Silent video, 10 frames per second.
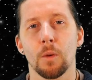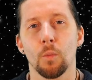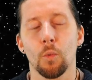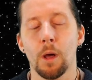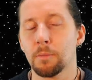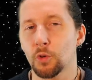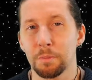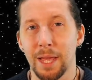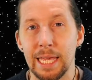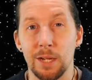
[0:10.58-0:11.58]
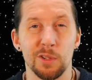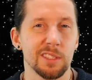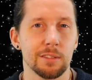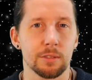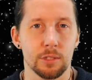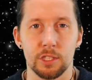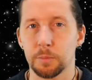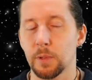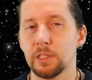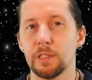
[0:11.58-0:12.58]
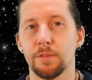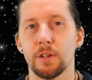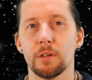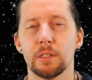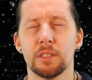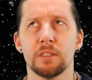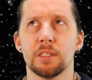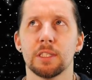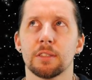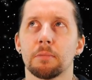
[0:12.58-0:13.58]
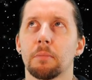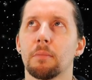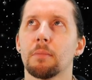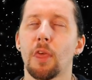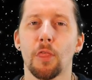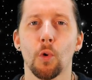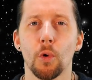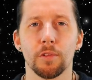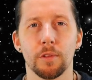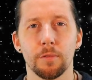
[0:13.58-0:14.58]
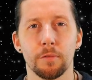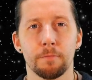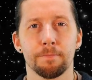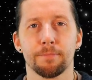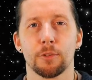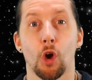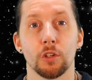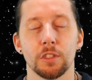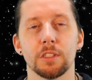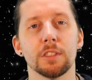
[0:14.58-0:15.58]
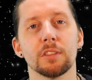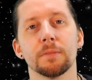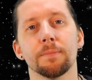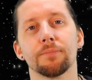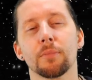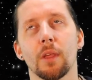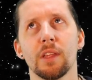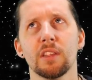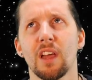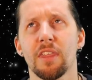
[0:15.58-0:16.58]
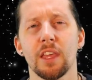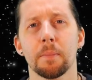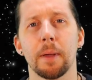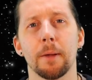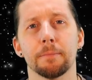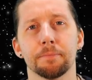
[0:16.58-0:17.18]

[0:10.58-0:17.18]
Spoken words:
What I'm talking about here isn't conspiracy theories, it's just the thoughts of consciousness. Things I think about.